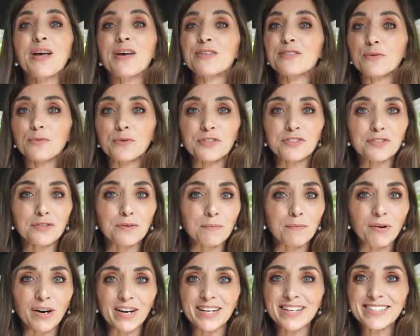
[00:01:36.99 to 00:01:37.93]
So we're just gonna
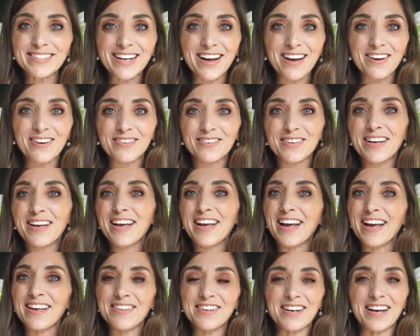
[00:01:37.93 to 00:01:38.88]
break it down
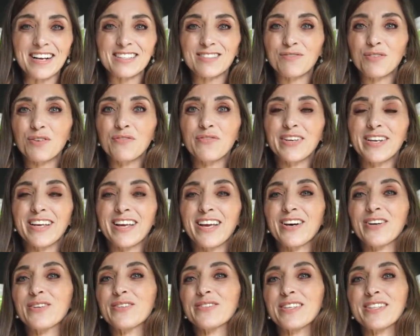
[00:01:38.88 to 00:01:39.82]
in the next few
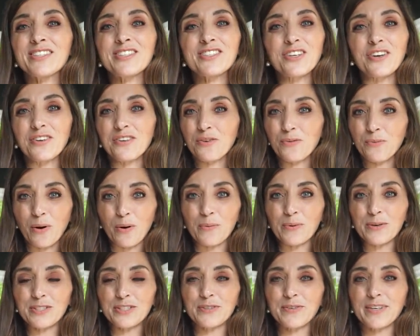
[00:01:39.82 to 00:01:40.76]
videos and show you what
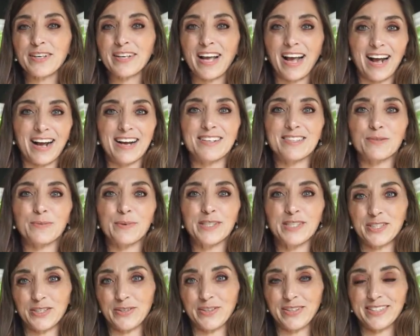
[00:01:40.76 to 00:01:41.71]
we're doing as we
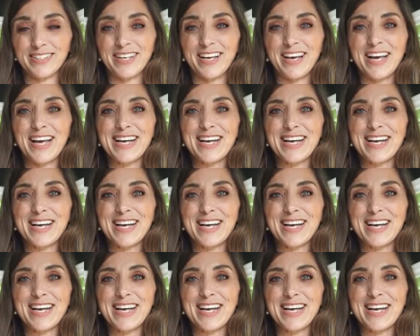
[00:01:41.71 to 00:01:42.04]
do it.